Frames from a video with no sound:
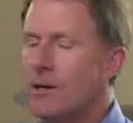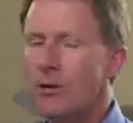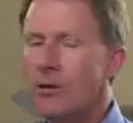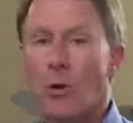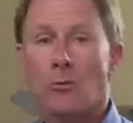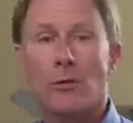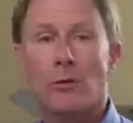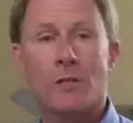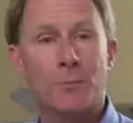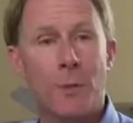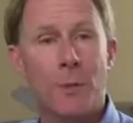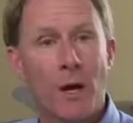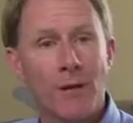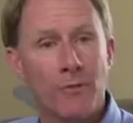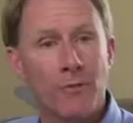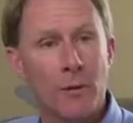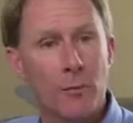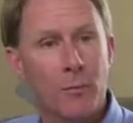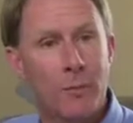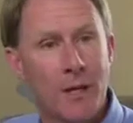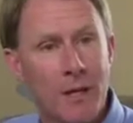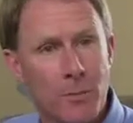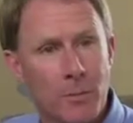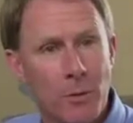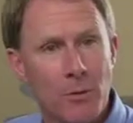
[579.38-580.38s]
No respect for
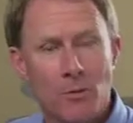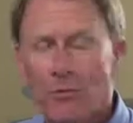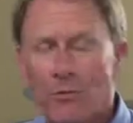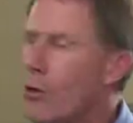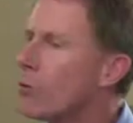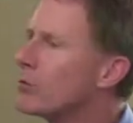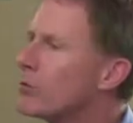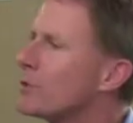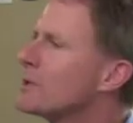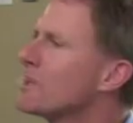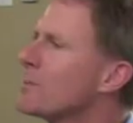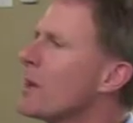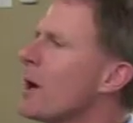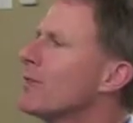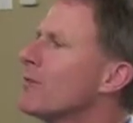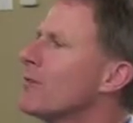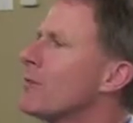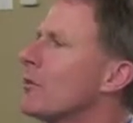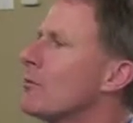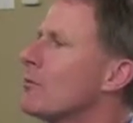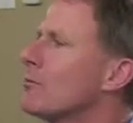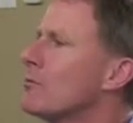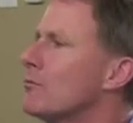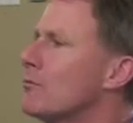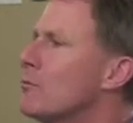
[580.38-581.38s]
people, no respect
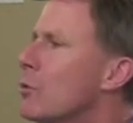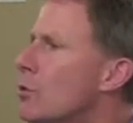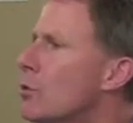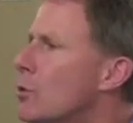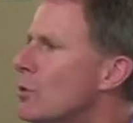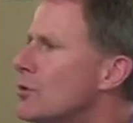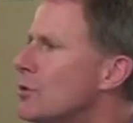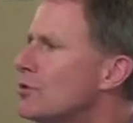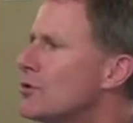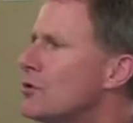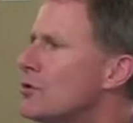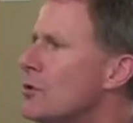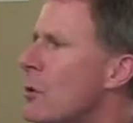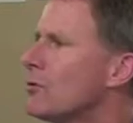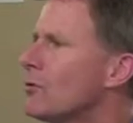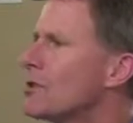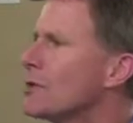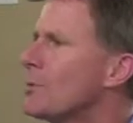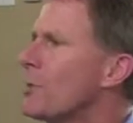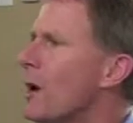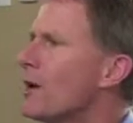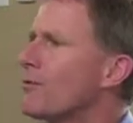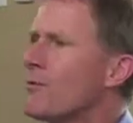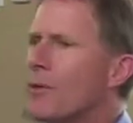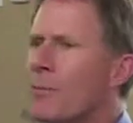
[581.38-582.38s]
for rules, no
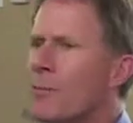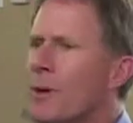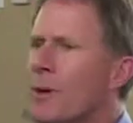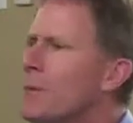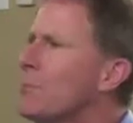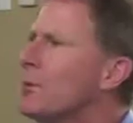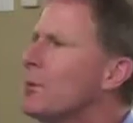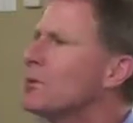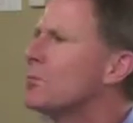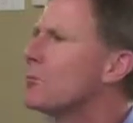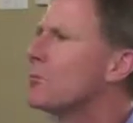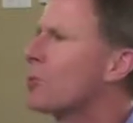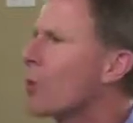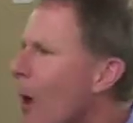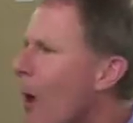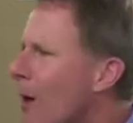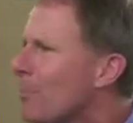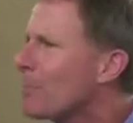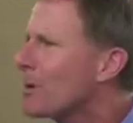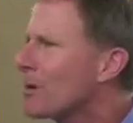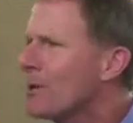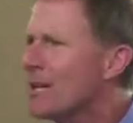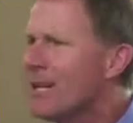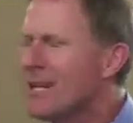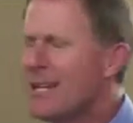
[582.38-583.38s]
respect for people's
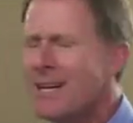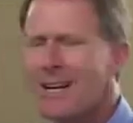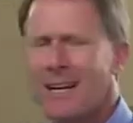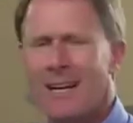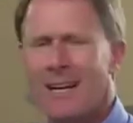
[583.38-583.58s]
property.